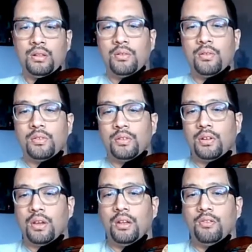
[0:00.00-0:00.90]
Put your
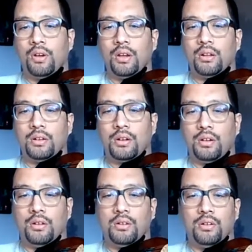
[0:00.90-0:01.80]
hand right all
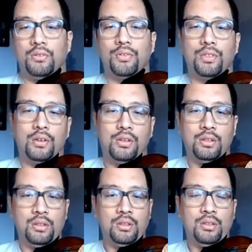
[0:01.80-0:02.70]
over the
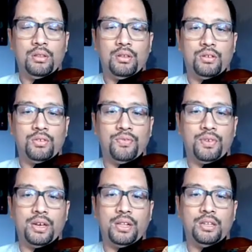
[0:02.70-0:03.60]

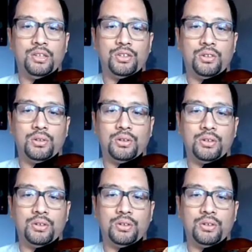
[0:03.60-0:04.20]
violin shoulder,